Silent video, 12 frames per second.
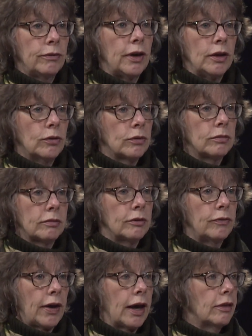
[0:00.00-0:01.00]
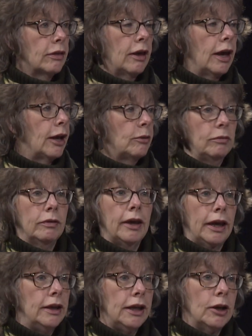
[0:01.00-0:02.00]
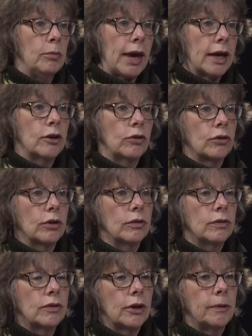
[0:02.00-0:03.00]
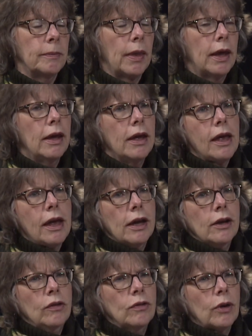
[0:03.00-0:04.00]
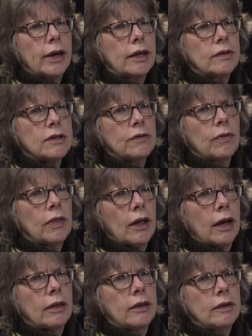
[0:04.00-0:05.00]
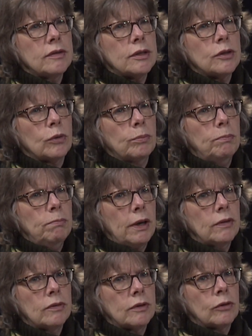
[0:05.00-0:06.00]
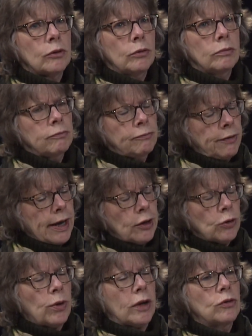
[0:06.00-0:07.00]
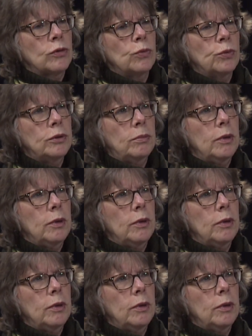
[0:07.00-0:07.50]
face the fact that they need a manager. So, so I guess the best final question would